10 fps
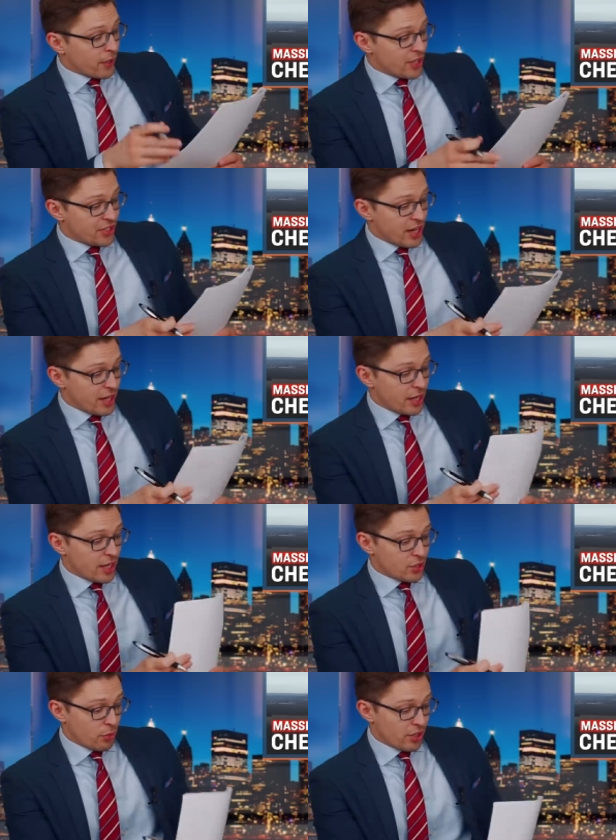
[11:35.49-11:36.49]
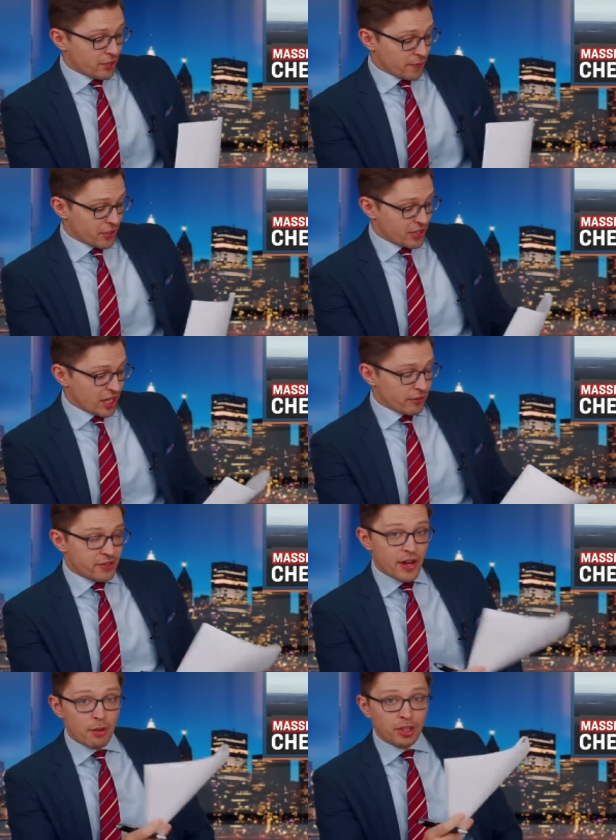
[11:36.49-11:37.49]
for his sake, as well as for the sake of his
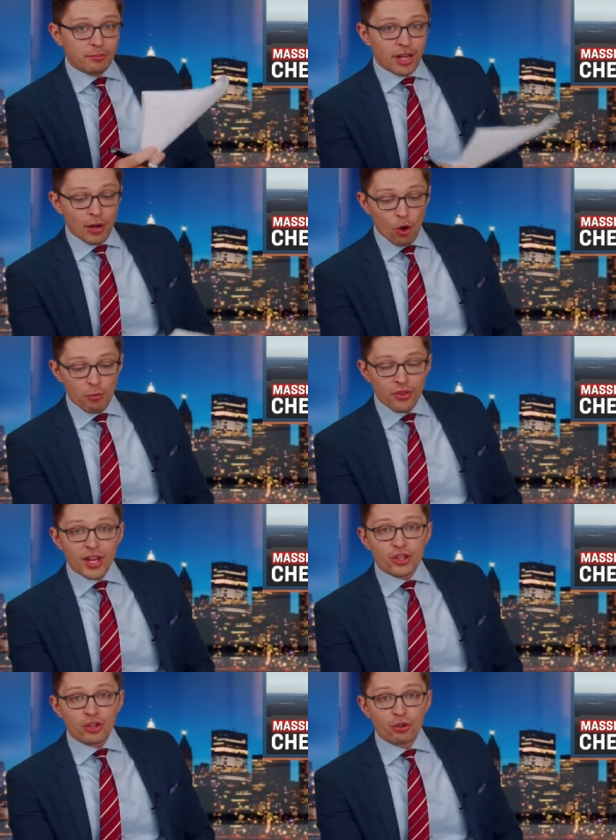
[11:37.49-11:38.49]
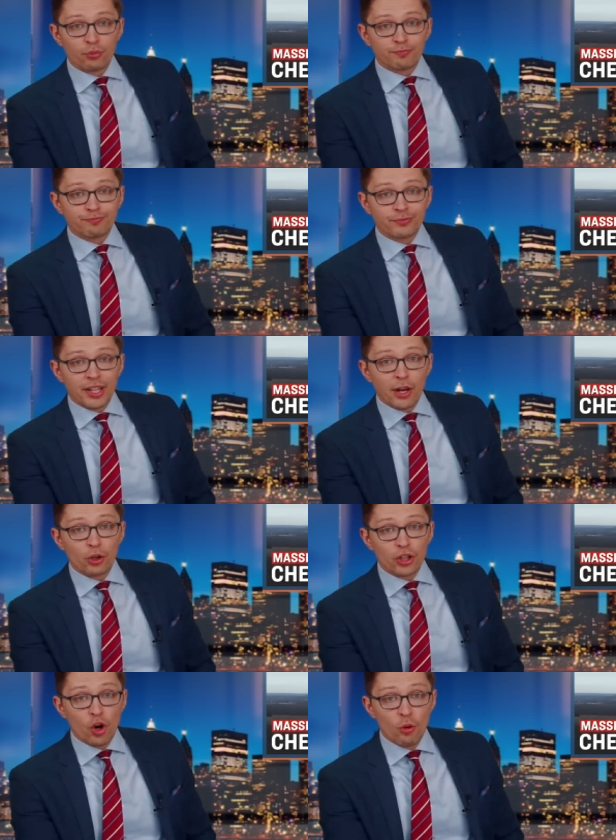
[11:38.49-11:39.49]
family, I hope that's true. And I
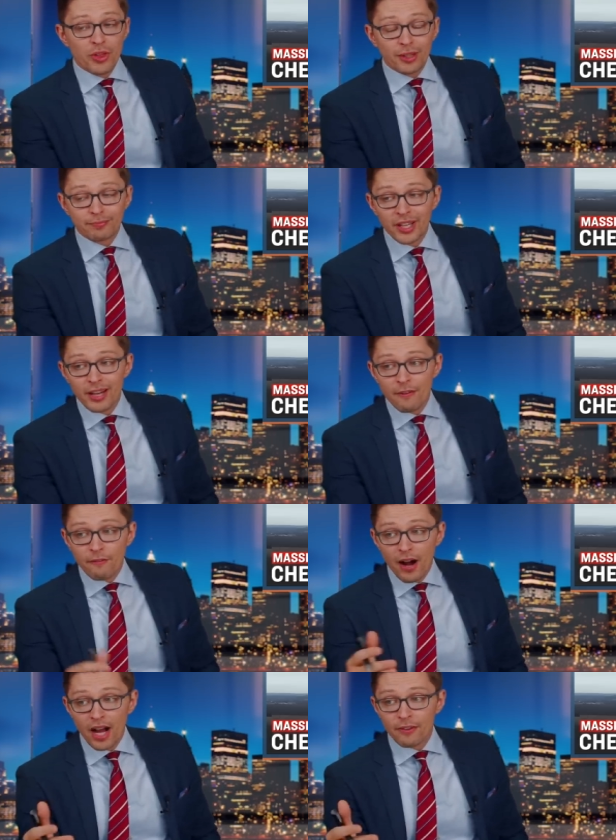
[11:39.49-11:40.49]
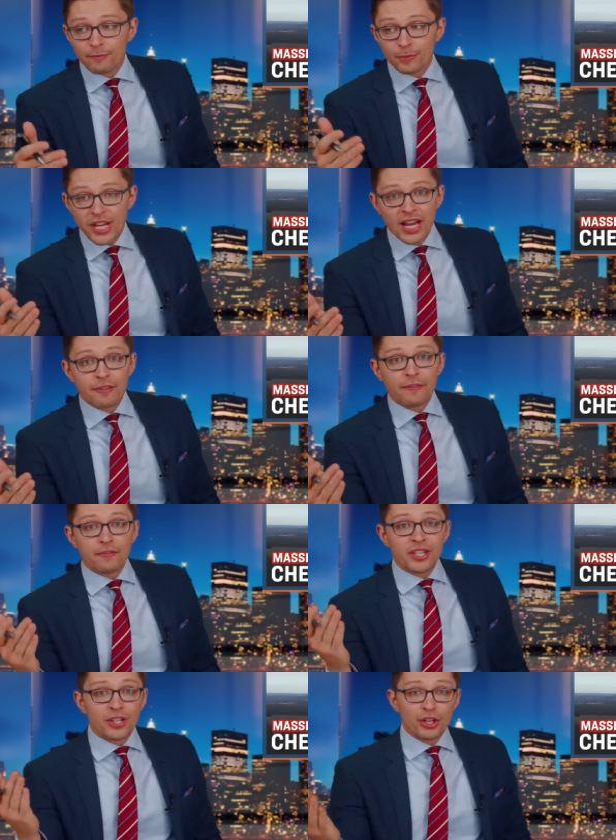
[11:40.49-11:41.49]
also hope that five, ten,
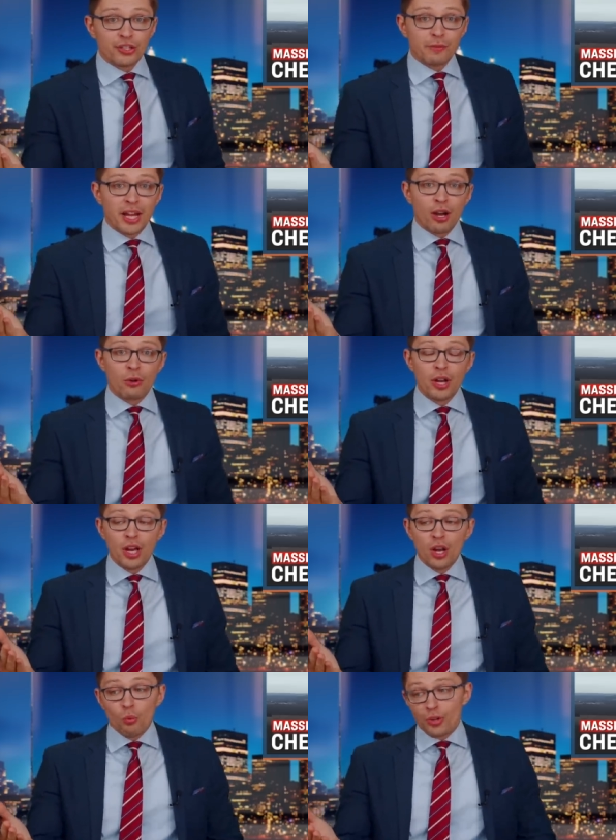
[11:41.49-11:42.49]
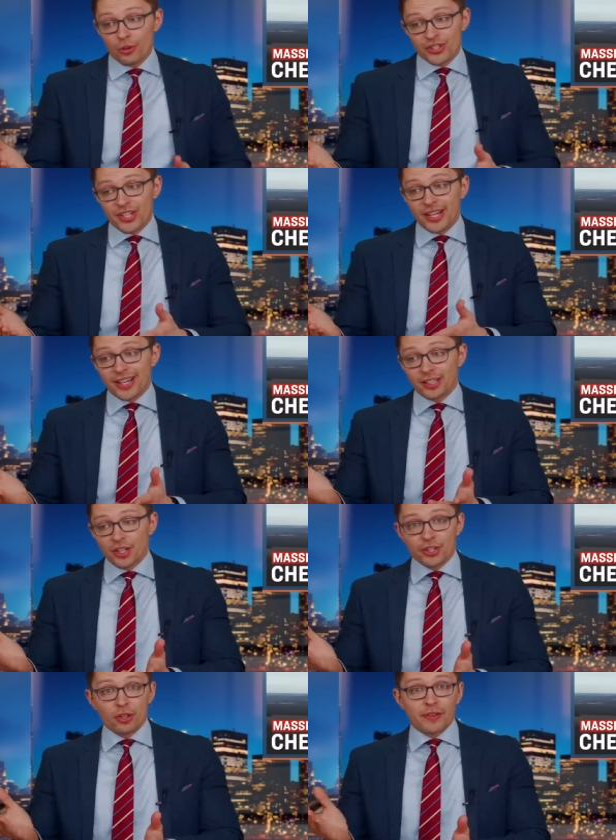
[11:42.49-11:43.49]
fifteen years from now, we don't see a
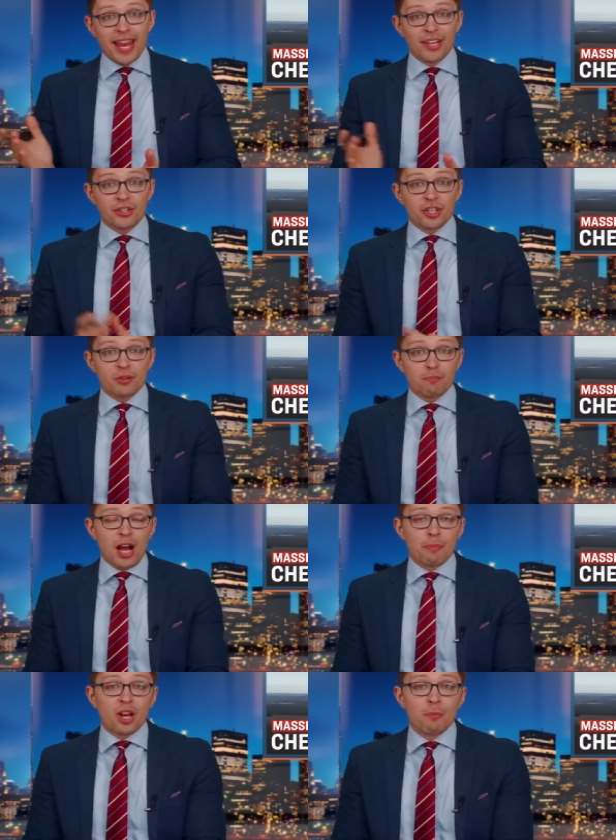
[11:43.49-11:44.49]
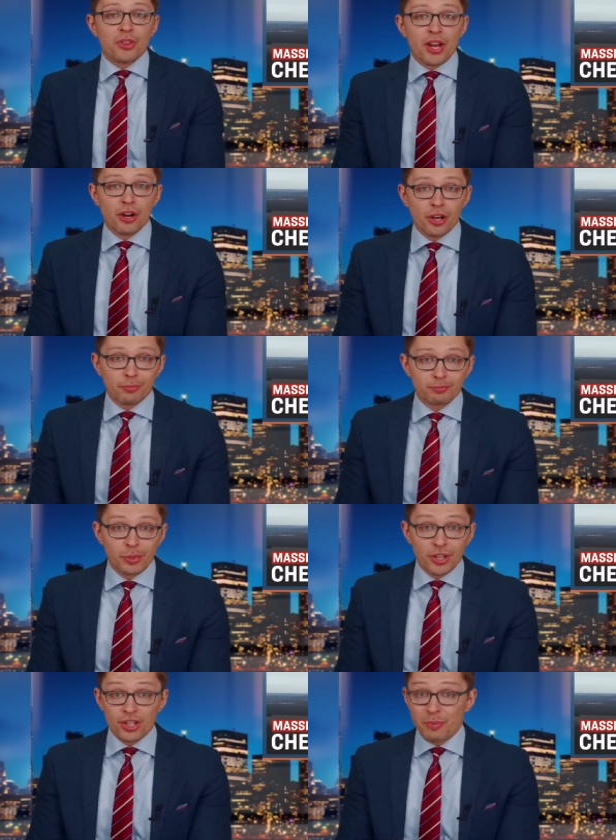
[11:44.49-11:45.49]
cluster of cancers popping up in the area.
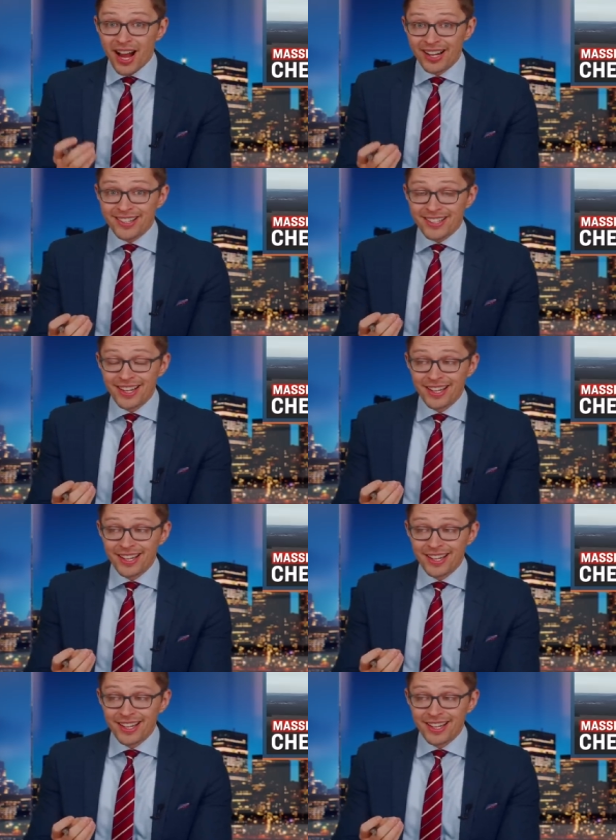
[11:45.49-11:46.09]
Because to be honest,